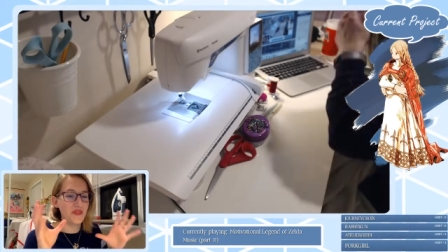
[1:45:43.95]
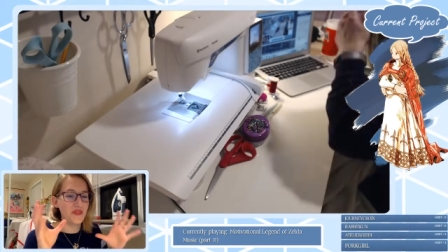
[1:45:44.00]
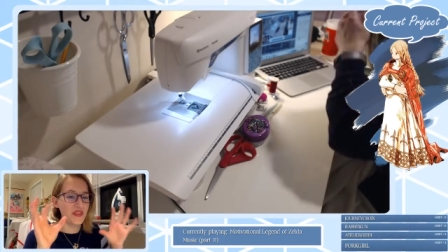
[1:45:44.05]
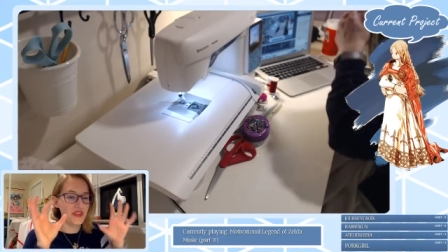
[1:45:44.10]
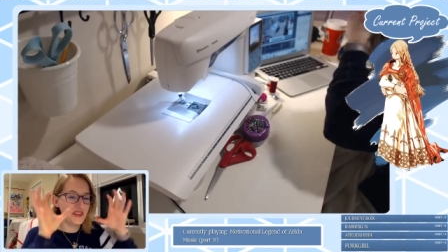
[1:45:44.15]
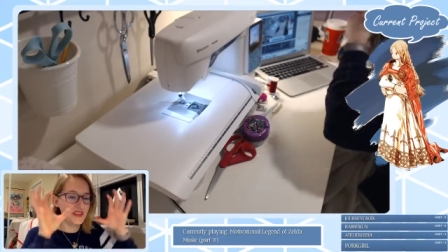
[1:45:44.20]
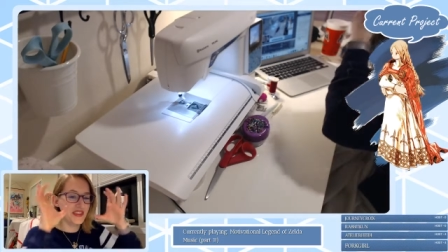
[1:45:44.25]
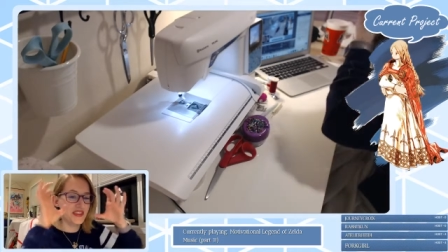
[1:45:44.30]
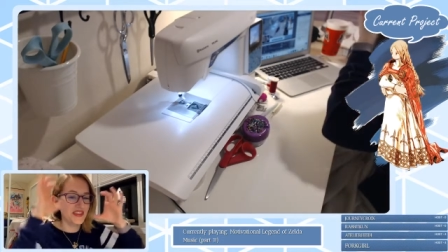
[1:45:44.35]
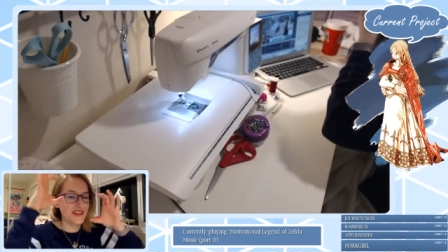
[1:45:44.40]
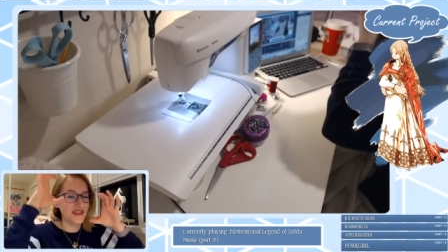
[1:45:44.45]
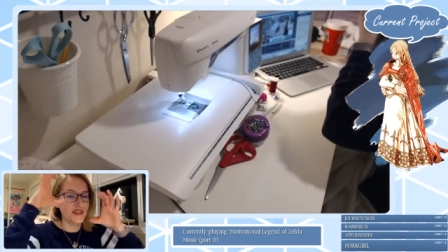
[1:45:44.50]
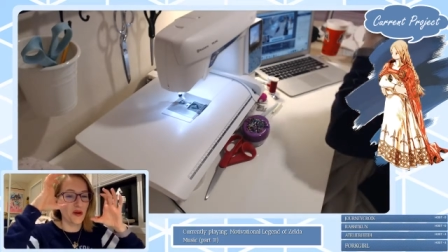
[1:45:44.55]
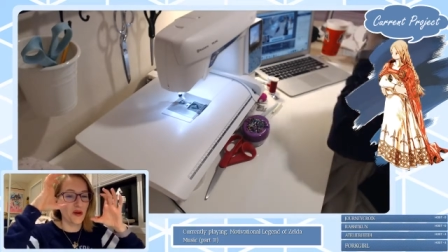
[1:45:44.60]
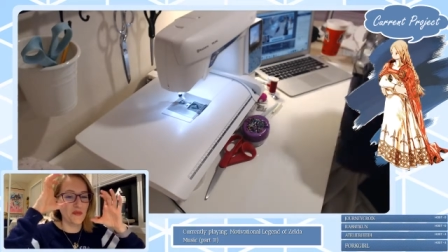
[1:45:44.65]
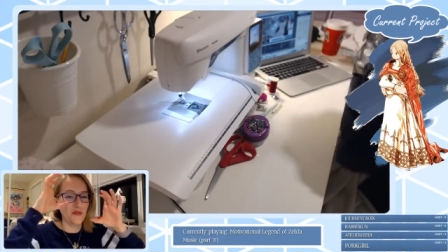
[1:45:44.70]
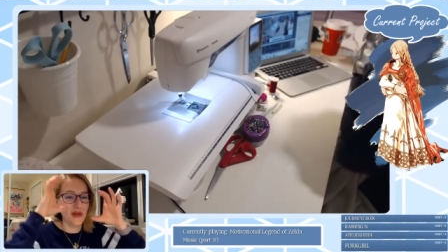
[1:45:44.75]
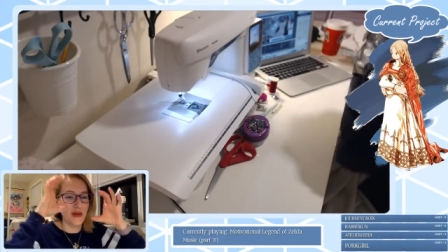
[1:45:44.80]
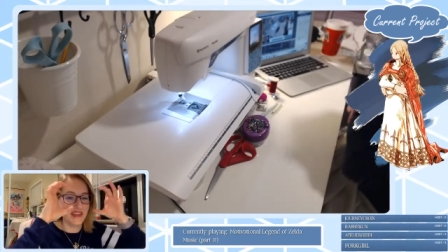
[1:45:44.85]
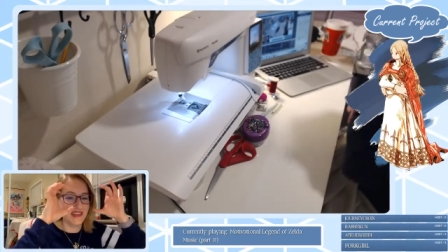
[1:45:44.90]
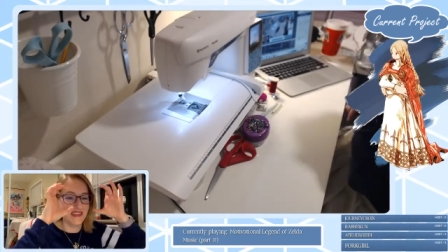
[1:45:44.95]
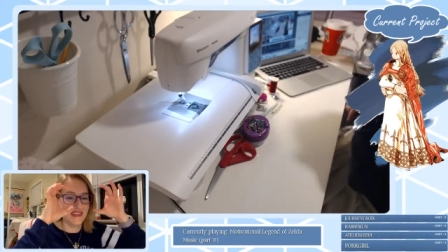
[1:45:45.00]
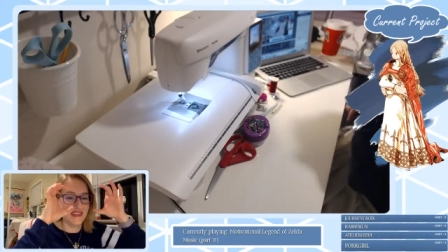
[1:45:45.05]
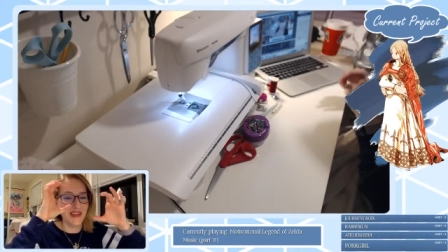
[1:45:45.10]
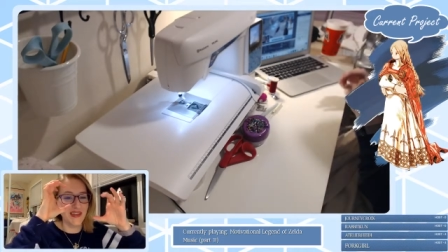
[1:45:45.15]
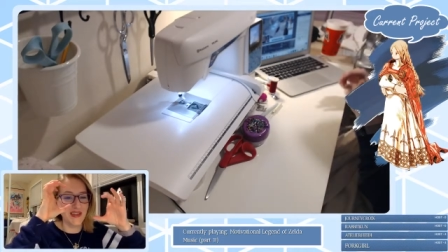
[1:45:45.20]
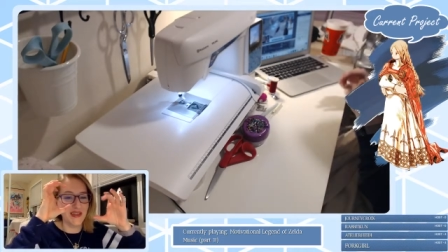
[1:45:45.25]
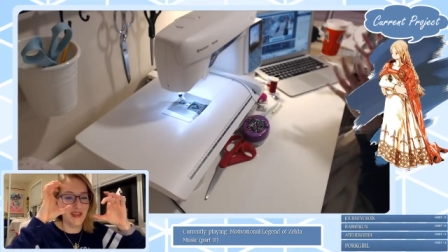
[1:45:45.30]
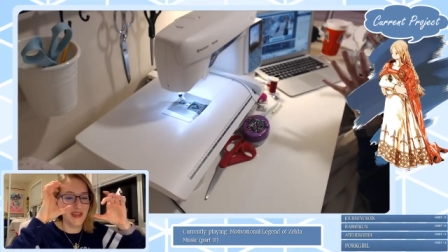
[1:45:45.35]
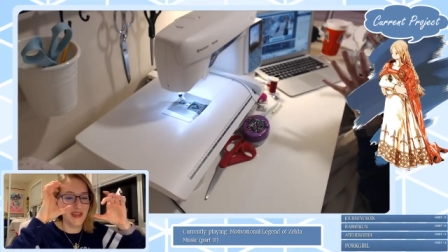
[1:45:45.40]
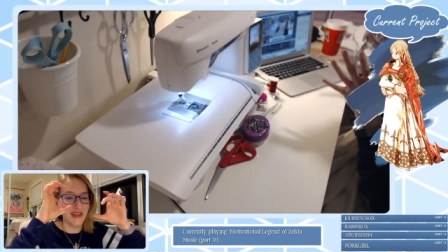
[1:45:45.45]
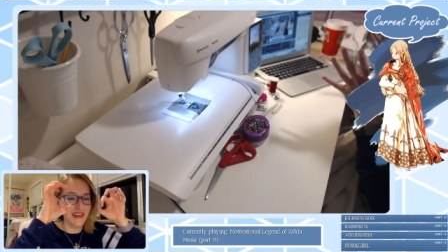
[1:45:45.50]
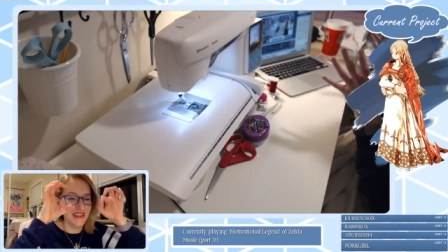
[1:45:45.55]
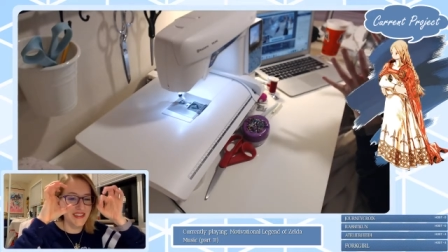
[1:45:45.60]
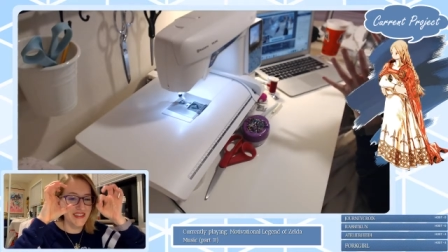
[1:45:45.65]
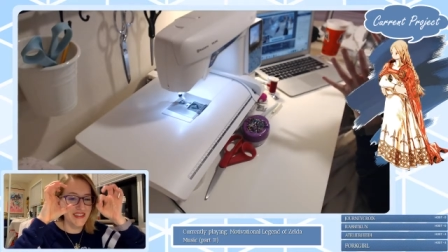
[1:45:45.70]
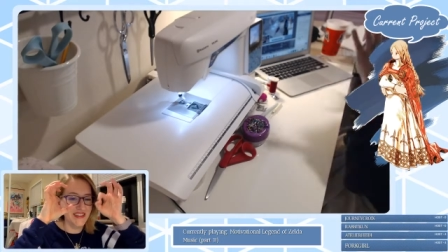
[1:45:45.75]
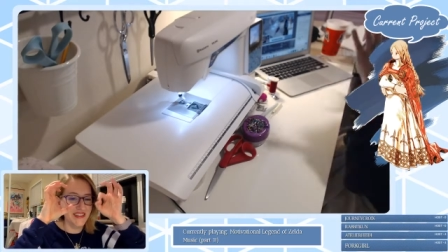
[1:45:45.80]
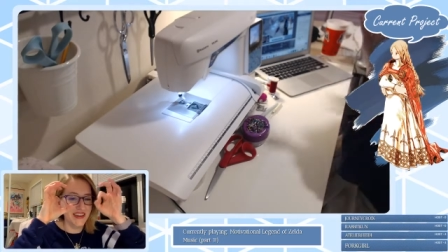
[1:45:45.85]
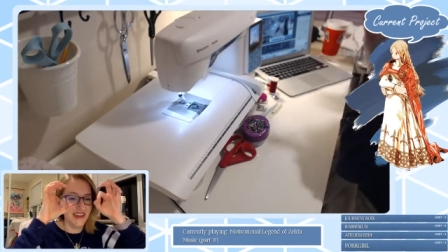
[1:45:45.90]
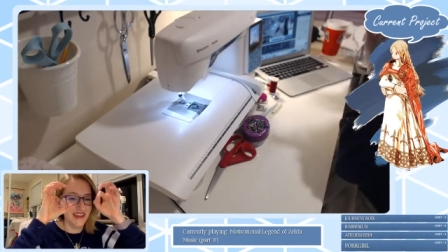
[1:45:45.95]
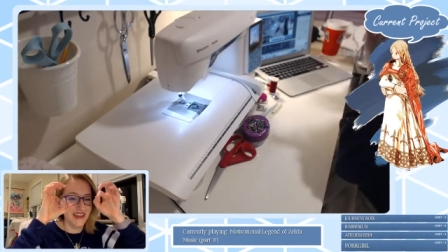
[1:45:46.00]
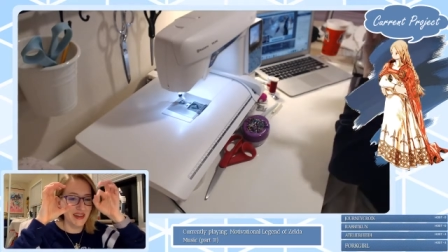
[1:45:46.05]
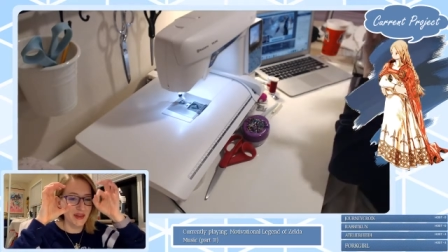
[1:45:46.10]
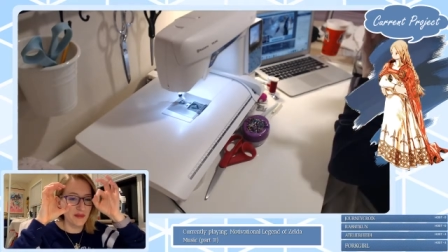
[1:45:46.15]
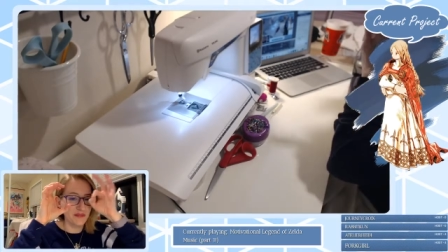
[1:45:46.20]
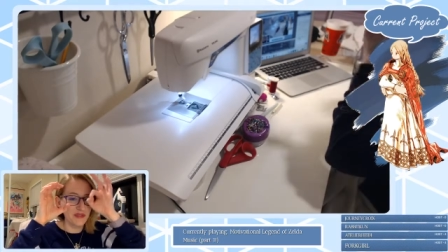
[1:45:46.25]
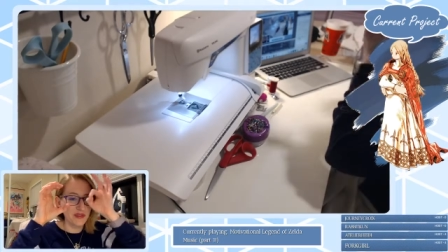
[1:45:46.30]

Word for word: the the stone mask is hilarious it's got like a